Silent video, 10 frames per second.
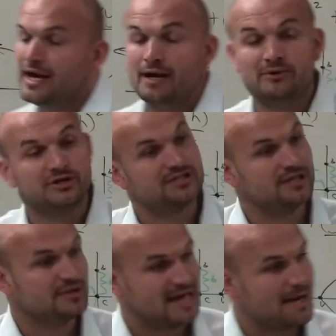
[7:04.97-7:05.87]
And when you're
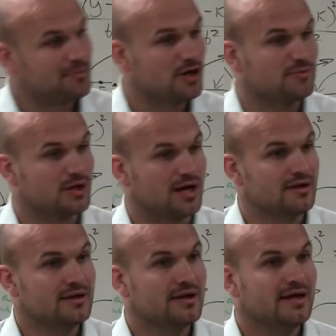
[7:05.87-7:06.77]
dealing with a hyperbola,
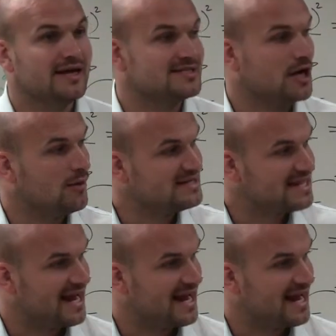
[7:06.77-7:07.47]
it's always